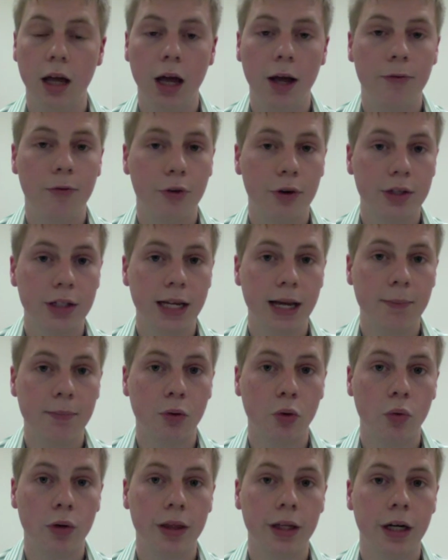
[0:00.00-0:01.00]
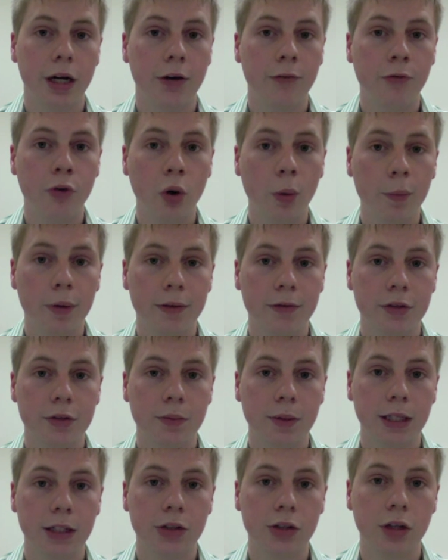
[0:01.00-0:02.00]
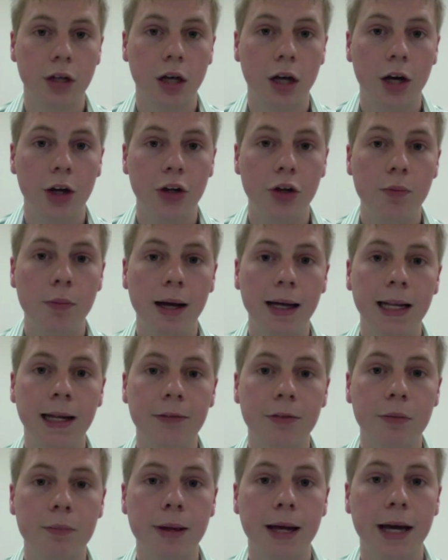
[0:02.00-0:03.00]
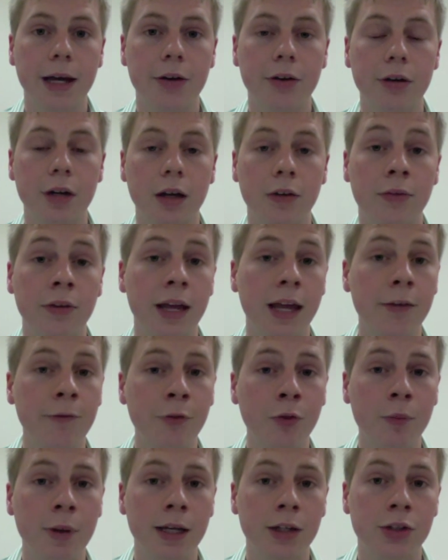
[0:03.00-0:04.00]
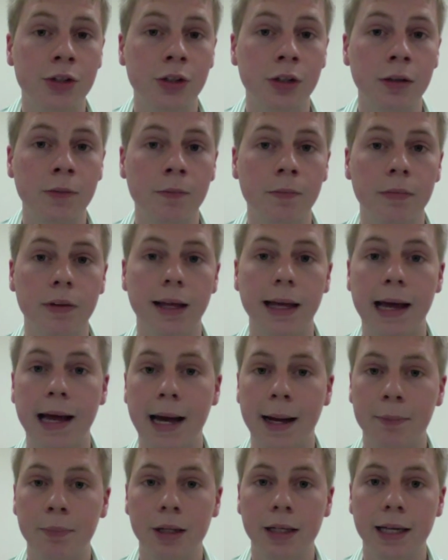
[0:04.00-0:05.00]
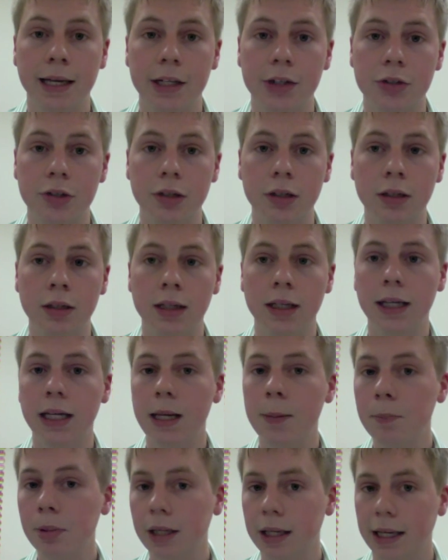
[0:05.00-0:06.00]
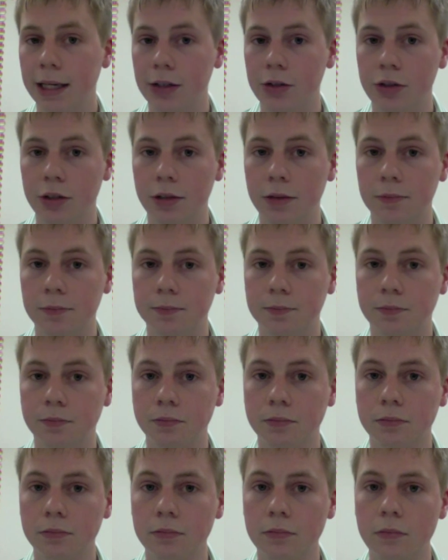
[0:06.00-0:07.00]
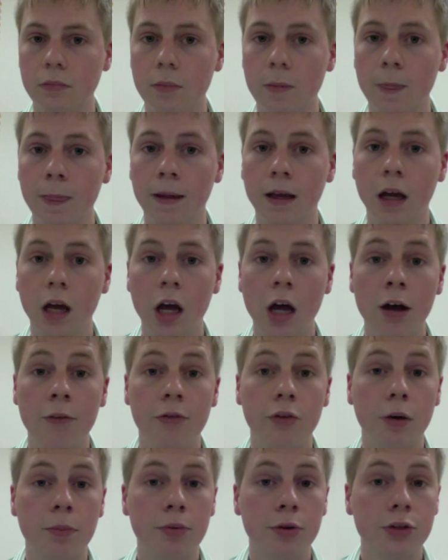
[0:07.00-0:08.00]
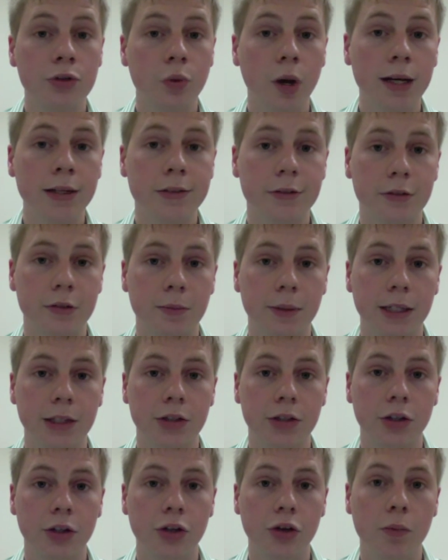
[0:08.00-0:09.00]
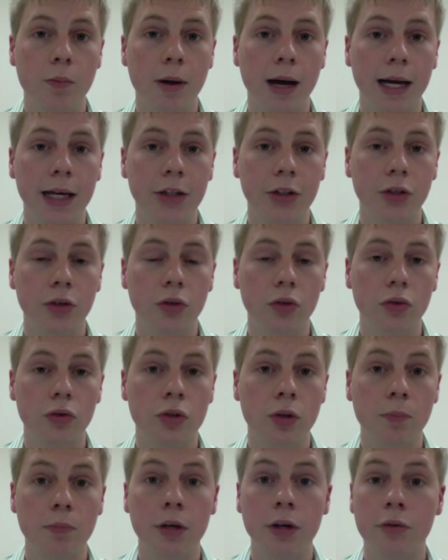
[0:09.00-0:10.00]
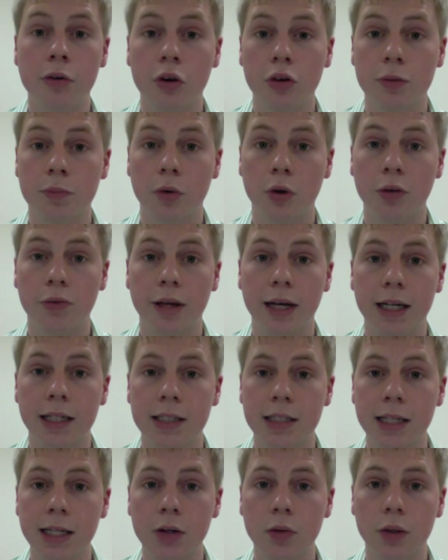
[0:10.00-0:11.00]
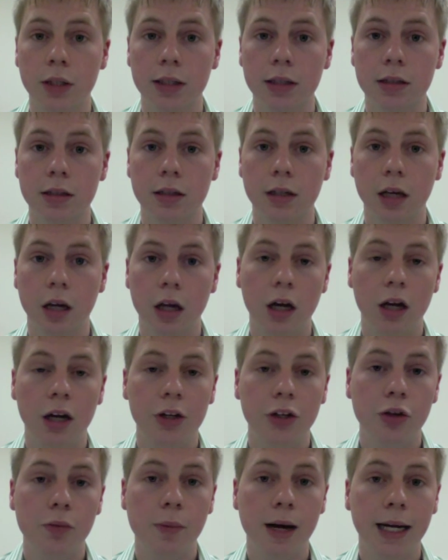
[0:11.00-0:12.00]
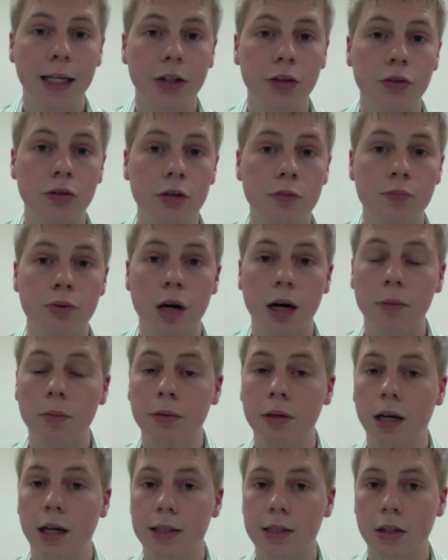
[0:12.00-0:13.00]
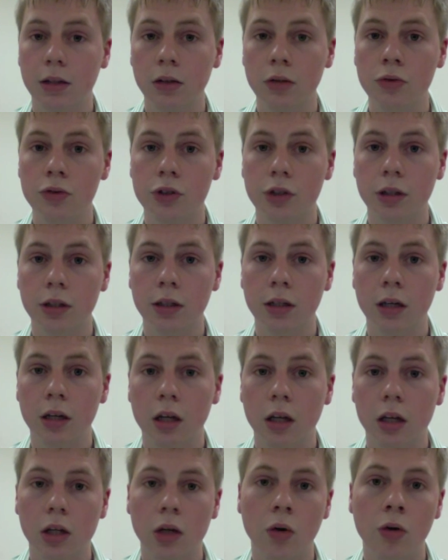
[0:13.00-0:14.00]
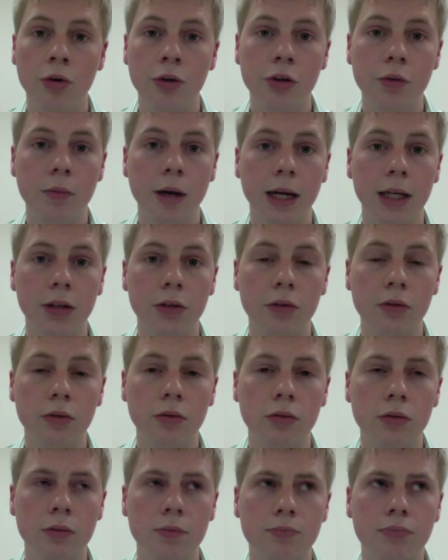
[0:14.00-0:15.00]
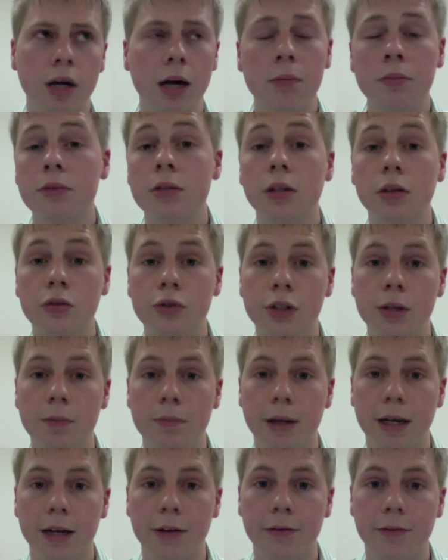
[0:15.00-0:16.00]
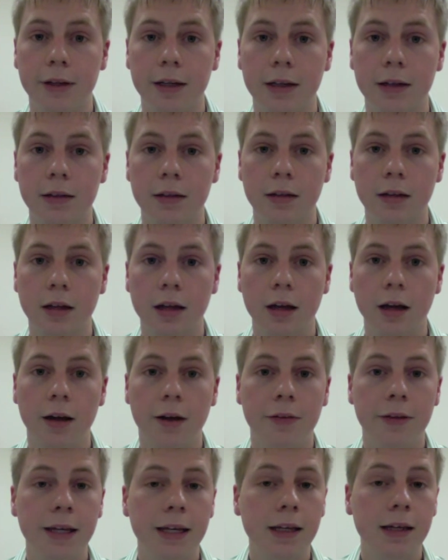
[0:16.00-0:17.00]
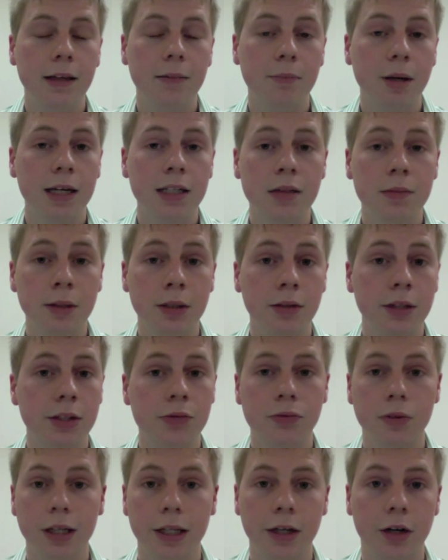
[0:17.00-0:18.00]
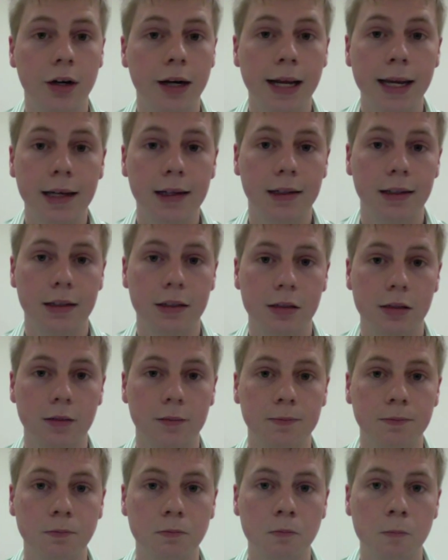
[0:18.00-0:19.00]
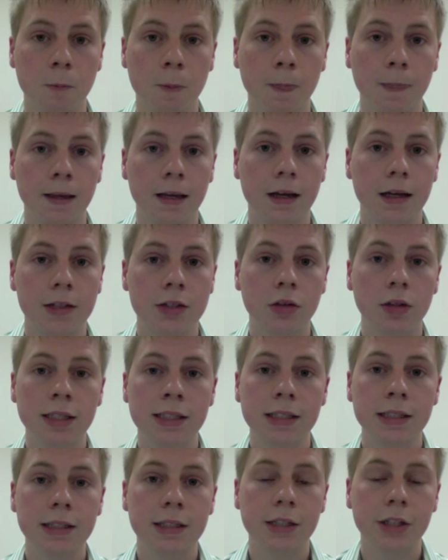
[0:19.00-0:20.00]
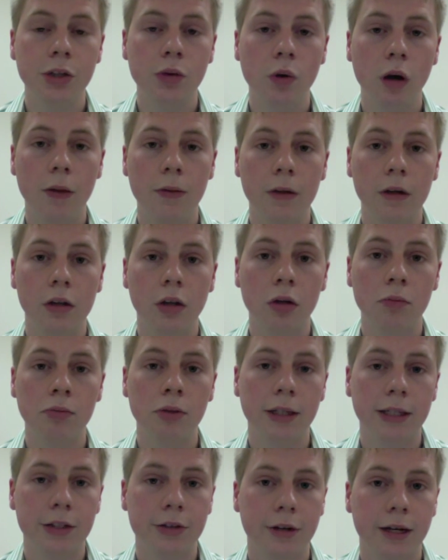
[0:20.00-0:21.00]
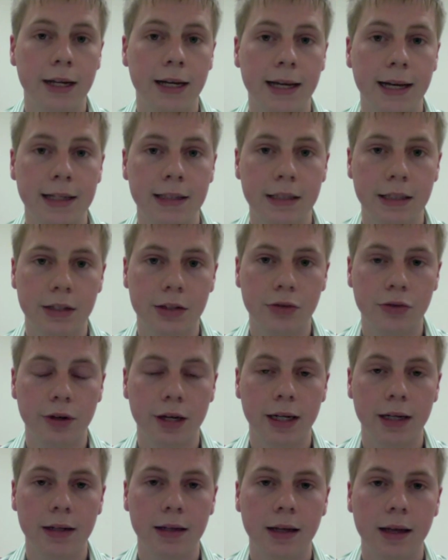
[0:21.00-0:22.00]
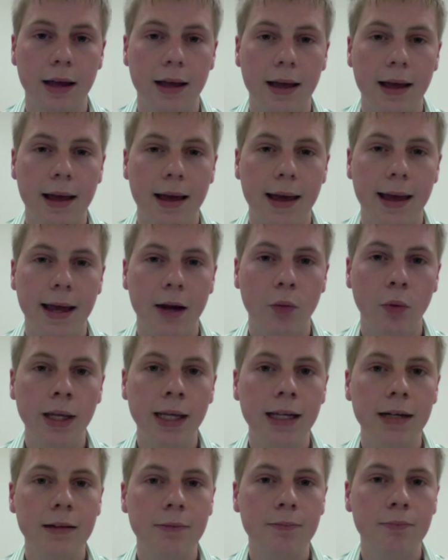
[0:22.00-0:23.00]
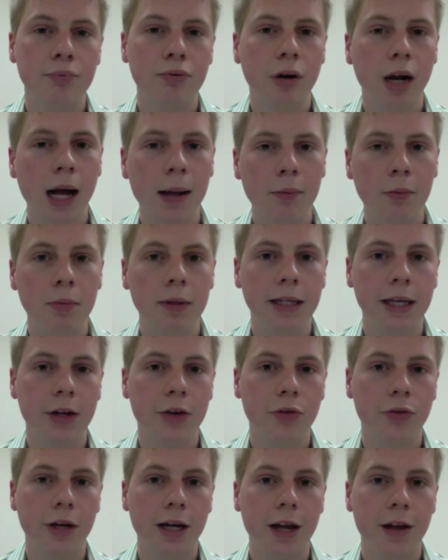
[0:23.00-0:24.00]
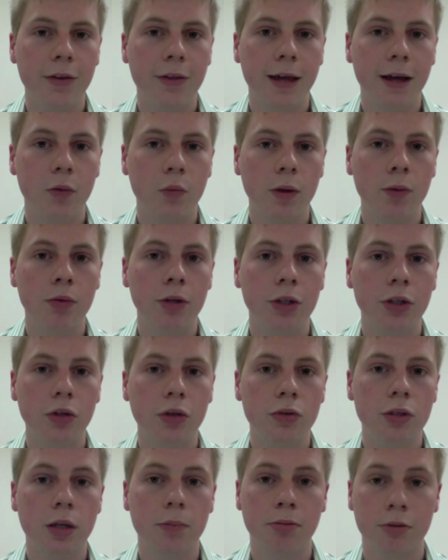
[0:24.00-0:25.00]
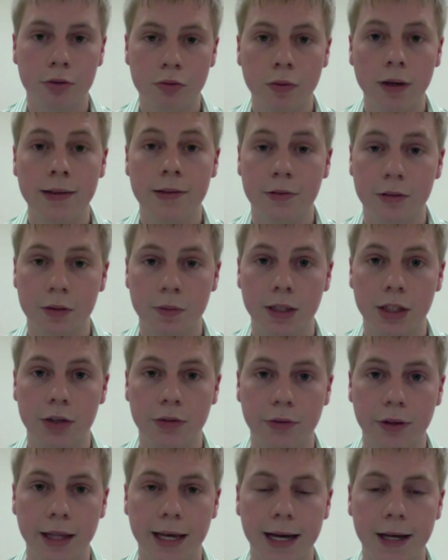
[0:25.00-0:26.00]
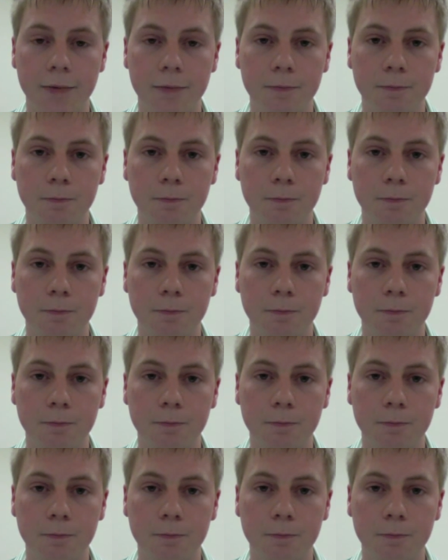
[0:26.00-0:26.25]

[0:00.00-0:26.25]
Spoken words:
For example, with an informative speech, you might have the pattern of information, application, implication. For a persuasive speech, you might use Monroe's motivated sequence. You might use problem cost solution, or you might use problem solution benefit. The possibilities really are endless. So let's continue on the global internet access trend, and we can probably agree that we would use a persuasive speech for that.